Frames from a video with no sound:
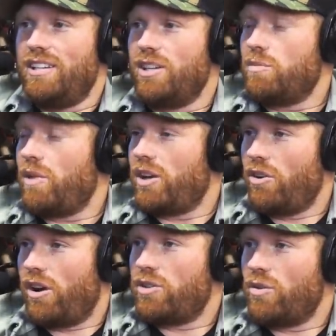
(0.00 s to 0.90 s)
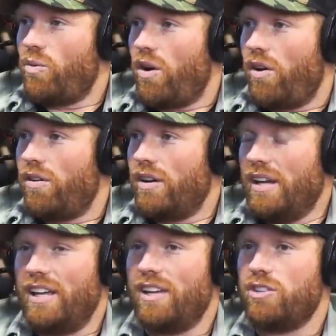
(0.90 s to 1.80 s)
doesn't mind crossing water,
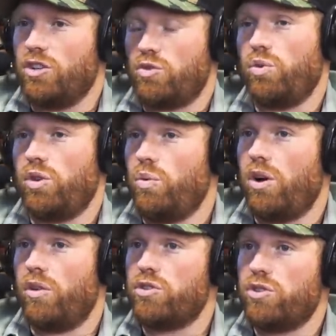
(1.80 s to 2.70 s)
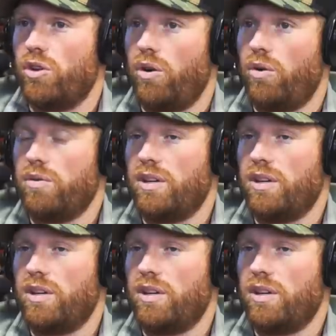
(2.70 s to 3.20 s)
does really well in snow.